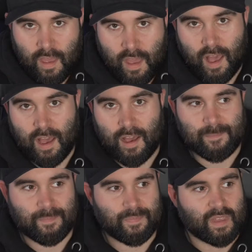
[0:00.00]

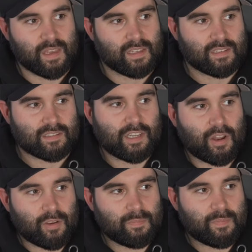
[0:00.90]
You
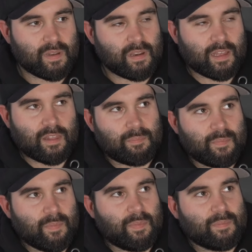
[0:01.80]
know, like
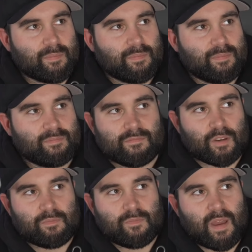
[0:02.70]

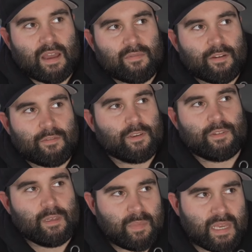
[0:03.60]
having a
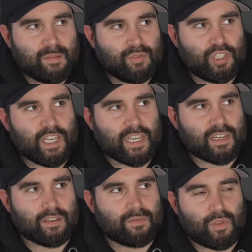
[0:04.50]
50 BMG and
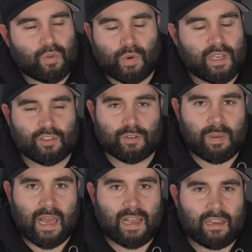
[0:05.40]
a 300
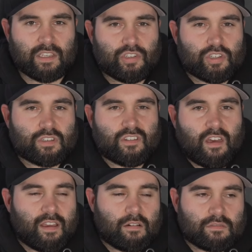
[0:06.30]
blackout, it's just
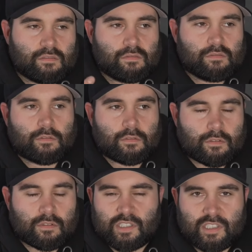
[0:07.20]
like, oh,
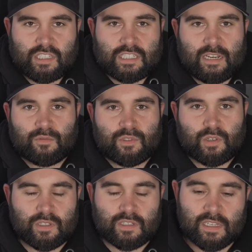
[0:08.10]
just sounds
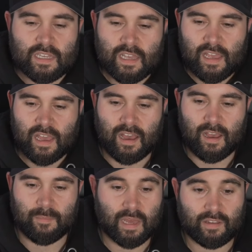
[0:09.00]
good.
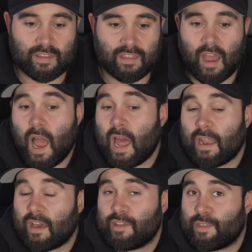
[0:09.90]
And
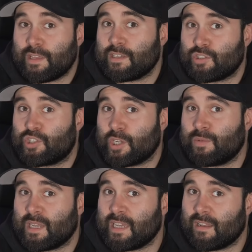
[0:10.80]
I think there's
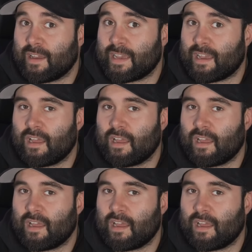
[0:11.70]
genuinely, like,